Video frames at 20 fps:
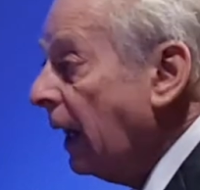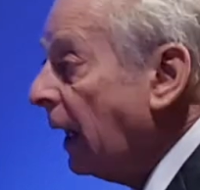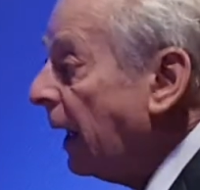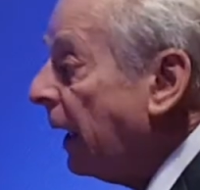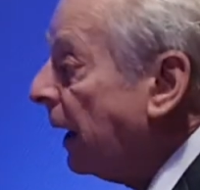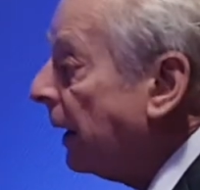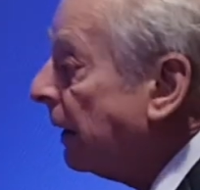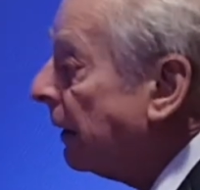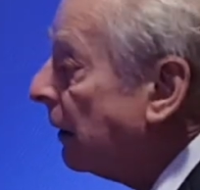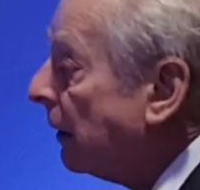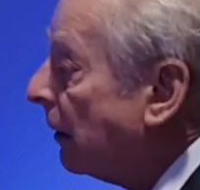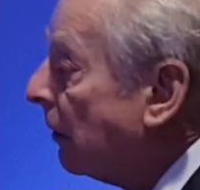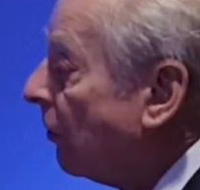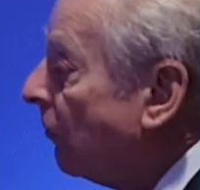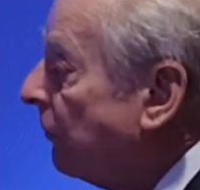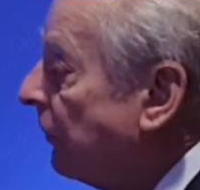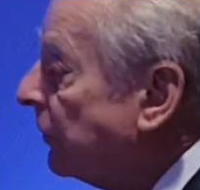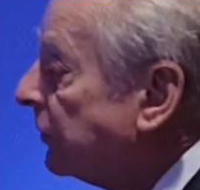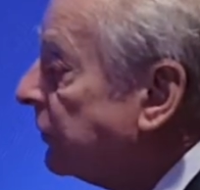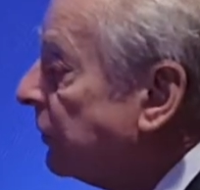And
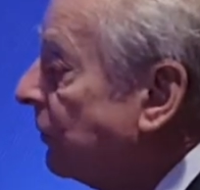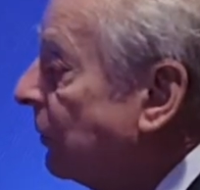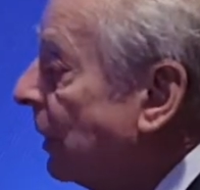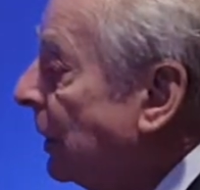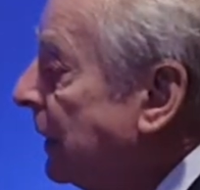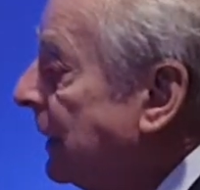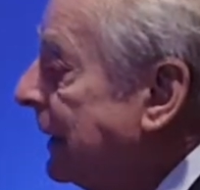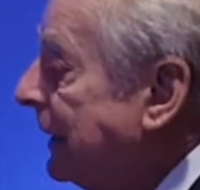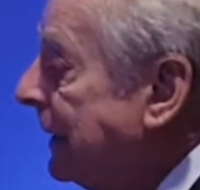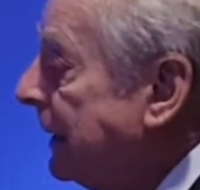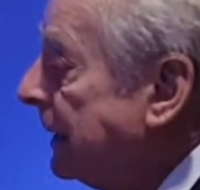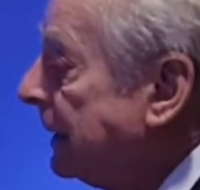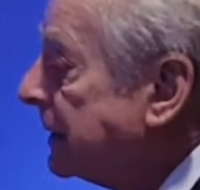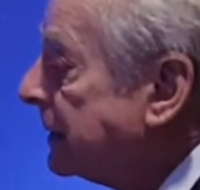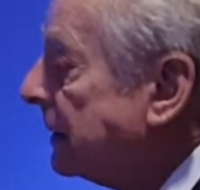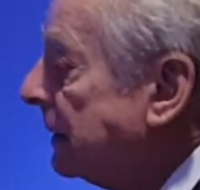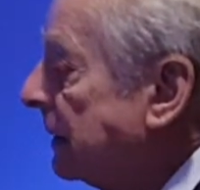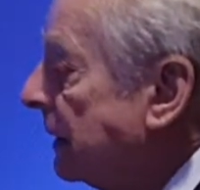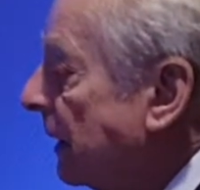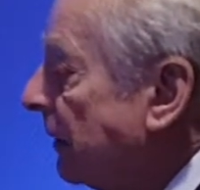obviously we'll need
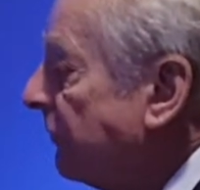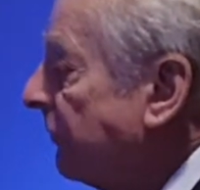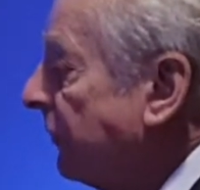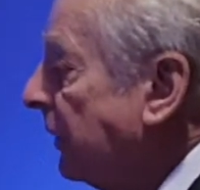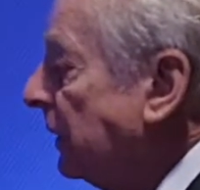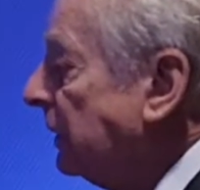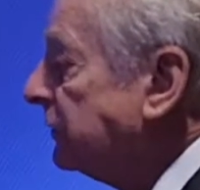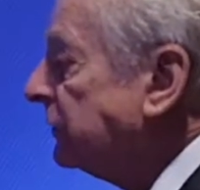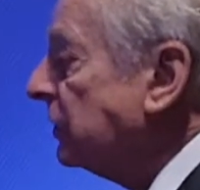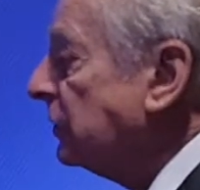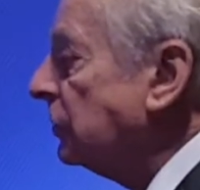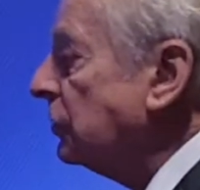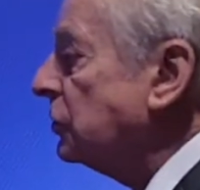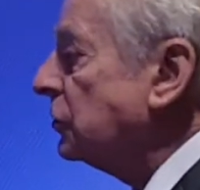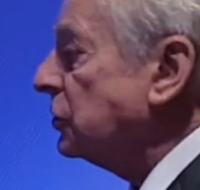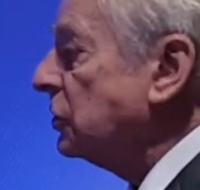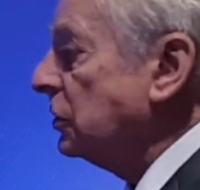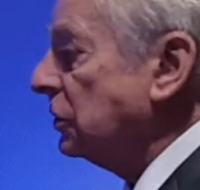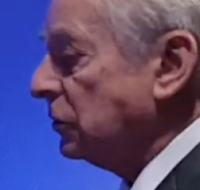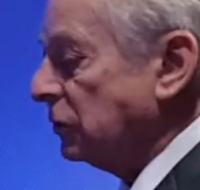in every
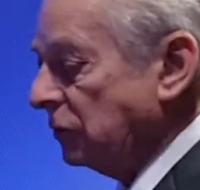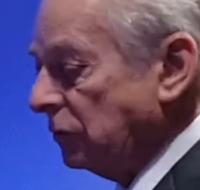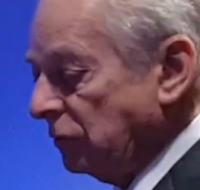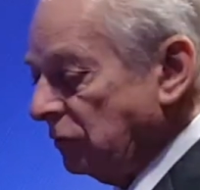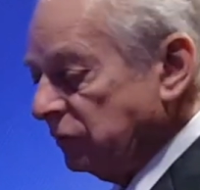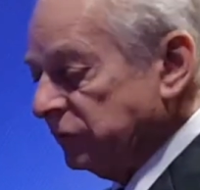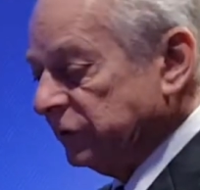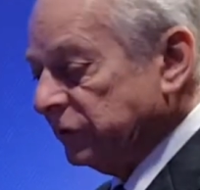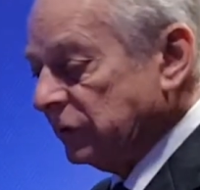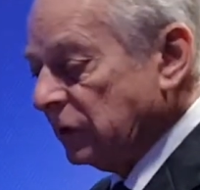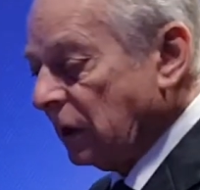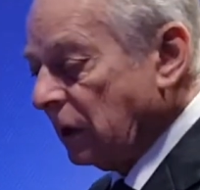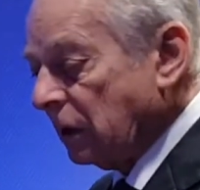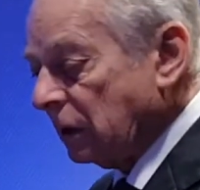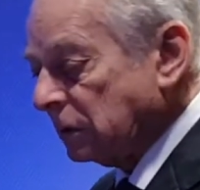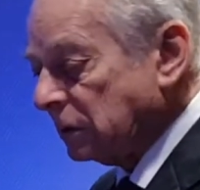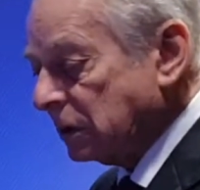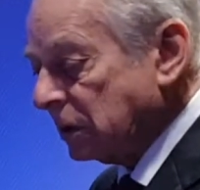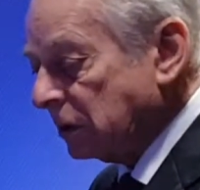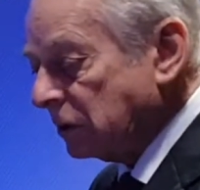institution to
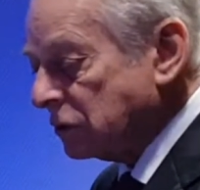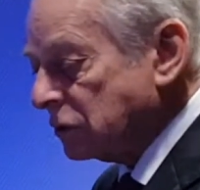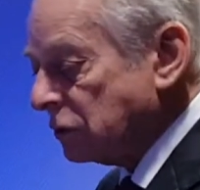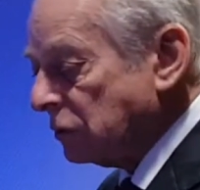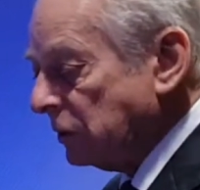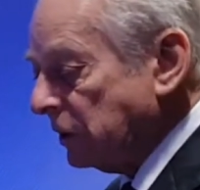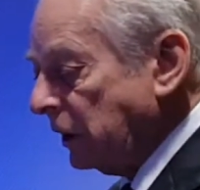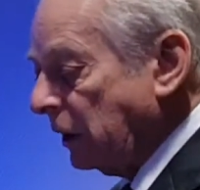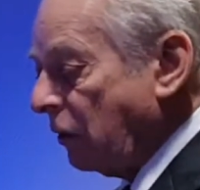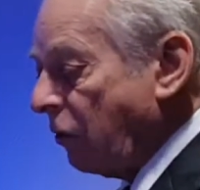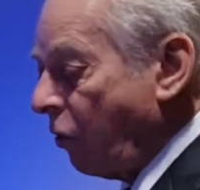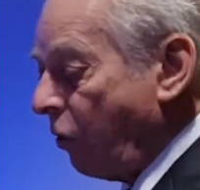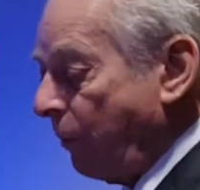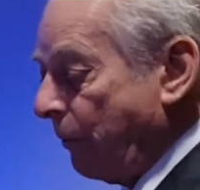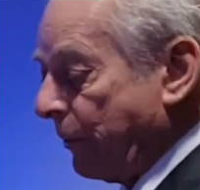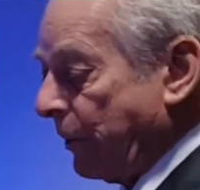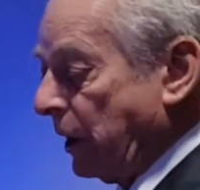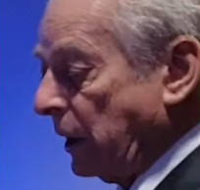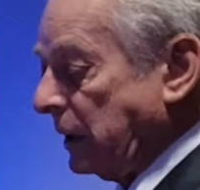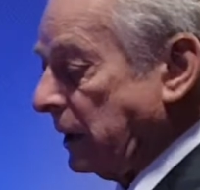start truly
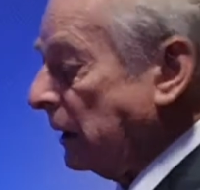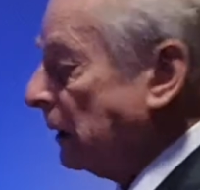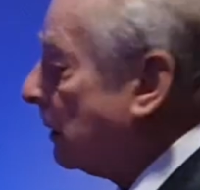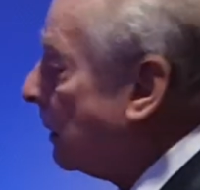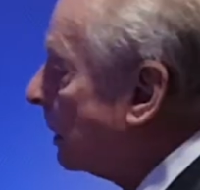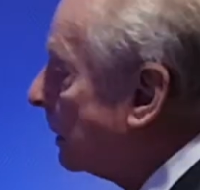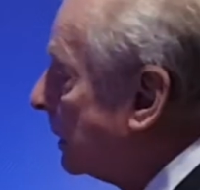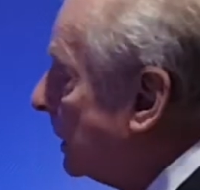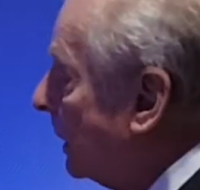cooperating heart